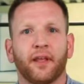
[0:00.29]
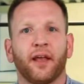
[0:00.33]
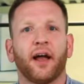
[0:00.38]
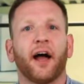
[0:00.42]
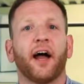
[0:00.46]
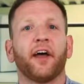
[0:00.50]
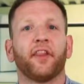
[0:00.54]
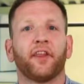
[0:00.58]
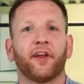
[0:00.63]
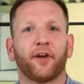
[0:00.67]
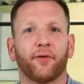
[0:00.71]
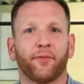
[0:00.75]

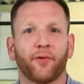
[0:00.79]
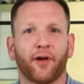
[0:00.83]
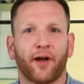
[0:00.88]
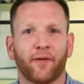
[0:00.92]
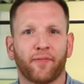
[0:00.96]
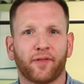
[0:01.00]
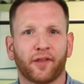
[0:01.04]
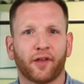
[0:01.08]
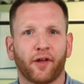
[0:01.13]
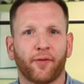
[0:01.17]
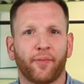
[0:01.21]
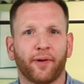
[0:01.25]
Hi there,
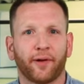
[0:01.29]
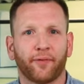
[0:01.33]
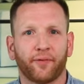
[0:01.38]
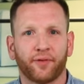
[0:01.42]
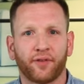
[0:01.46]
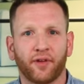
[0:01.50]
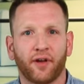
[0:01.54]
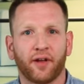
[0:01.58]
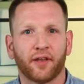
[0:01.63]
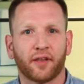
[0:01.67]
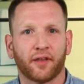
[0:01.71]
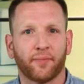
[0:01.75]
Rob Sobek
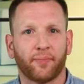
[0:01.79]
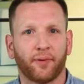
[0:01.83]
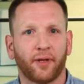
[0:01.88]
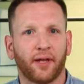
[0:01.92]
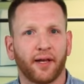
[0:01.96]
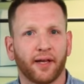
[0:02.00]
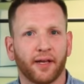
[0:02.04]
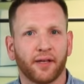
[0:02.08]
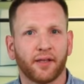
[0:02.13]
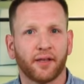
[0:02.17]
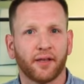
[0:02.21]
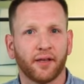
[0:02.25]
with Don's
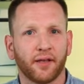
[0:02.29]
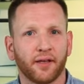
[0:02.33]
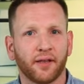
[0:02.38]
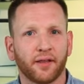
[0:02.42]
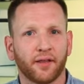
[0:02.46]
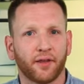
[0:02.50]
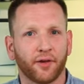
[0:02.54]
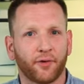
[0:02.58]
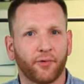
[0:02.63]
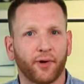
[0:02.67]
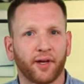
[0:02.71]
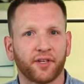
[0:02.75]

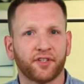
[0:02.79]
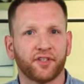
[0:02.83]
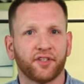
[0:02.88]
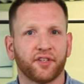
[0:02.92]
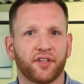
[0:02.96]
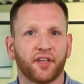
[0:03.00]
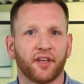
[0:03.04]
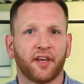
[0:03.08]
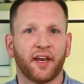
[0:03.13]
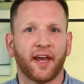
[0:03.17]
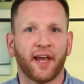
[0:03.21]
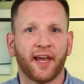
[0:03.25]
Appliances. The question
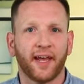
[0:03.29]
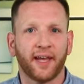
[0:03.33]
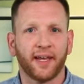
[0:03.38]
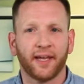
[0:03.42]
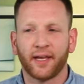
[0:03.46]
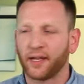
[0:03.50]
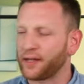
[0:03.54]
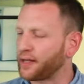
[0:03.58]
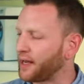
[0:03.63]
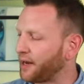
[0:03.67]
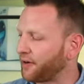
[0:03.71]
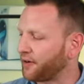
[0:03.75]
today
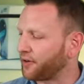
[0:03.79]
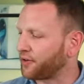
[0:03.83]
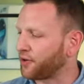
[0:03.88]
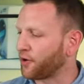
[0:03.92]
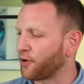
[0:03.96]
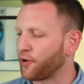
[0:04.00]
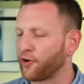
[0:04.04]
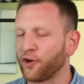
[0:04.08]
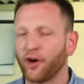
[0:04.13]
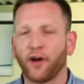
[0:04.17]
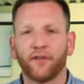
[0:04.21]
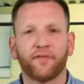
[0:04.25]
is how to
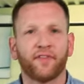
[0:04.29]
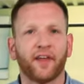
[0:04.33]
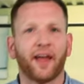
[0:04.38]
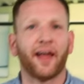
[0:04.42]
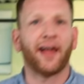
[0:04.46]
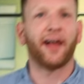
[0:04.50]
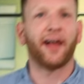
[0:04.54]
turn off the